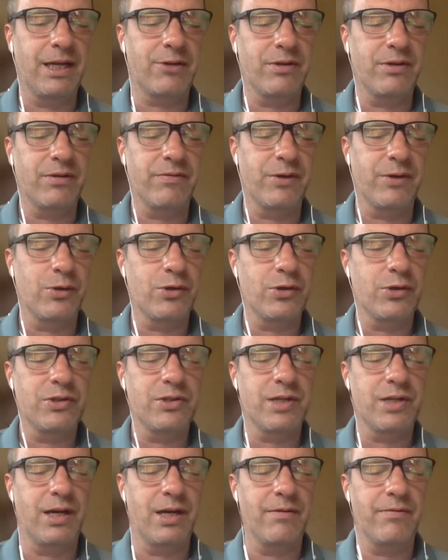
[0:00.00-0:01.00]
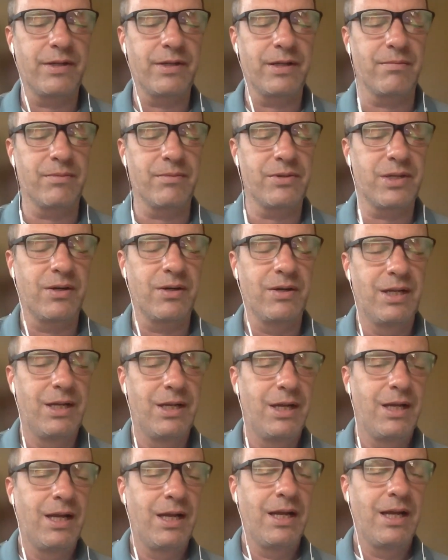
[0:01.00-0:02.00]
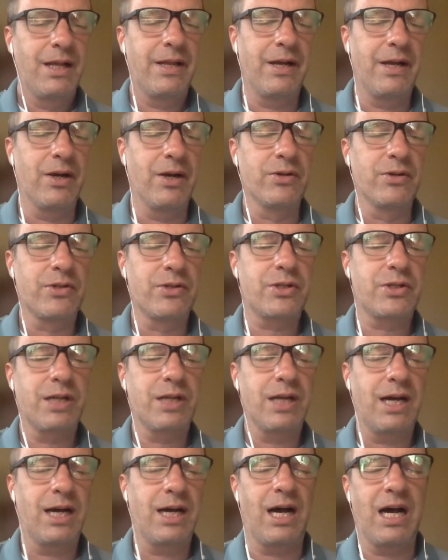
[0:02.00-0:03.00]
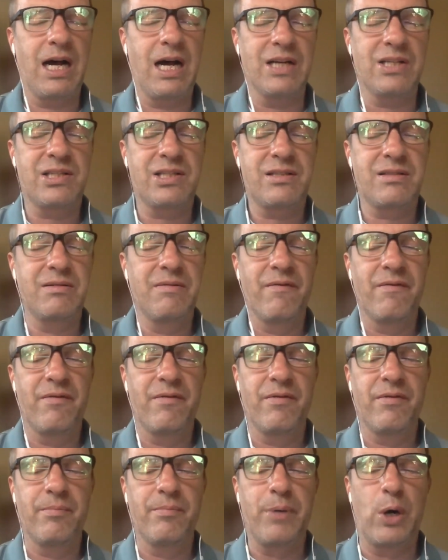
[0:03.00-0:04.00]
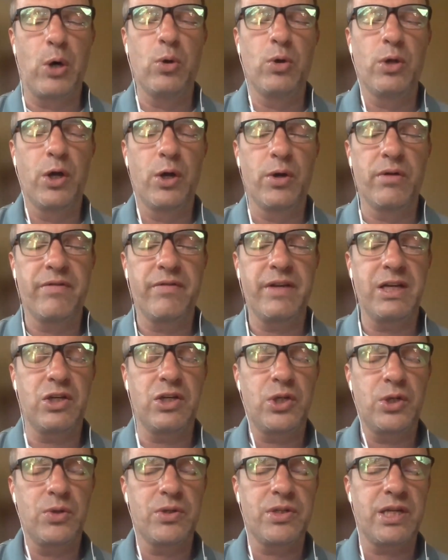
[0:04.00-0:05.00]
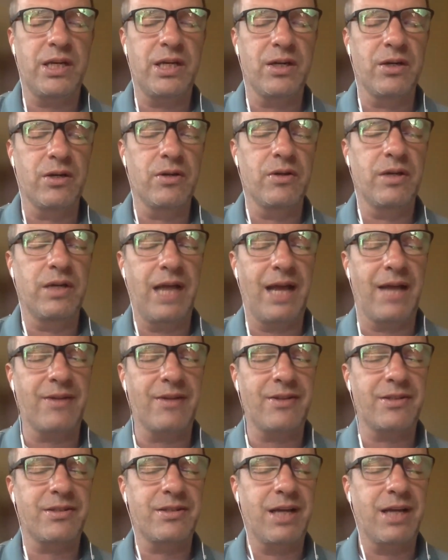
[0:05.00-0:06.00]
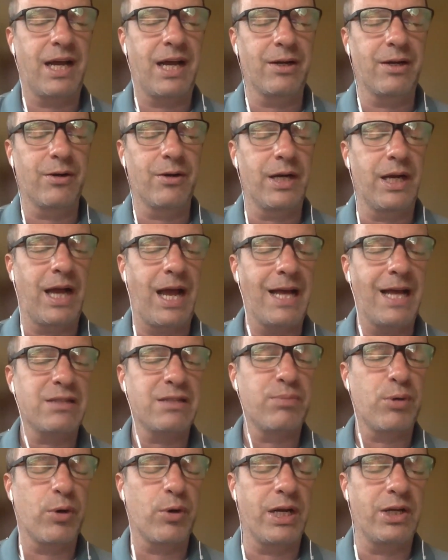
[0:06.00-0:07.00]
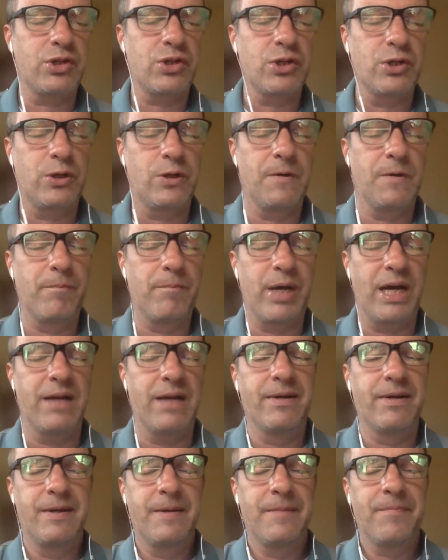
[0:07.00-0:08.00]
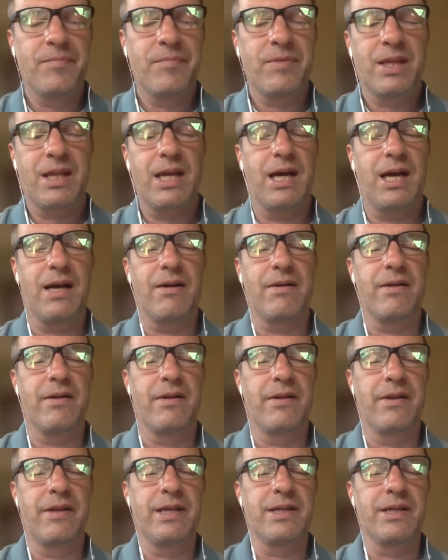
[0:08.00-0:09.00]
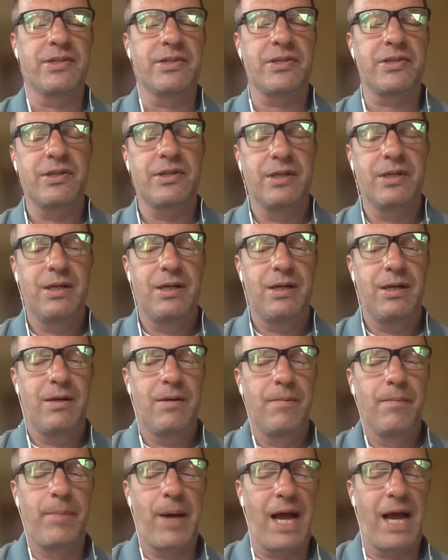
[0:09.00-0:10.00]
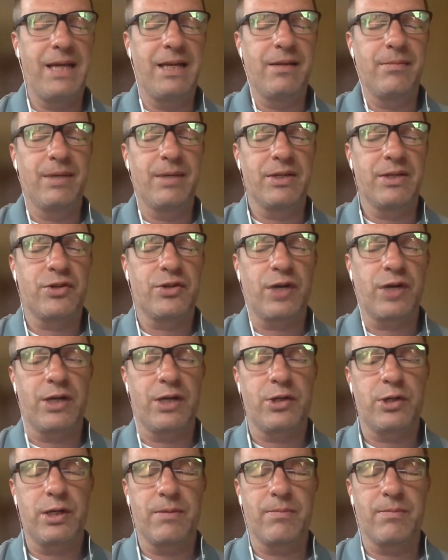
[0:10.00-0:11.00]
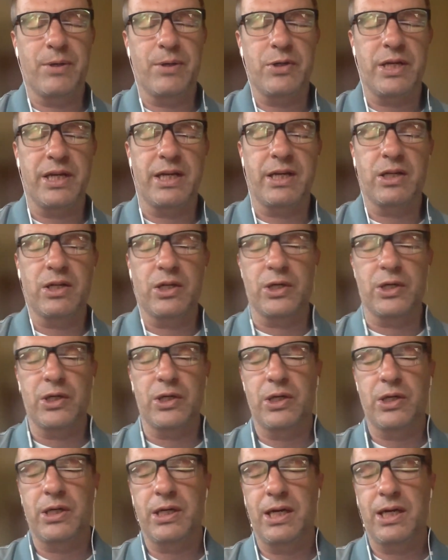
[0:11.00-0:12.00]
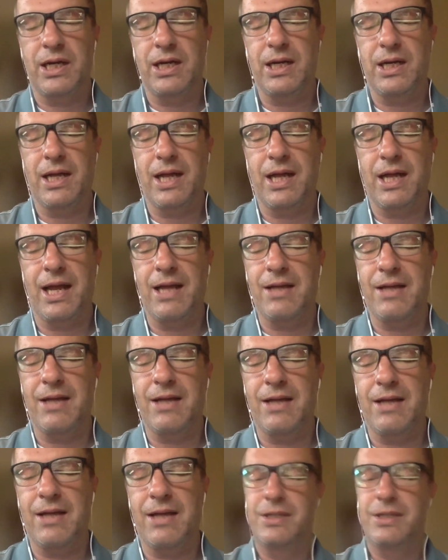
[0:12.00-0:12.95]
versions of them. So there's a boatload of issues here. Yes, I agree, aspirational, but this Biden administration in particular has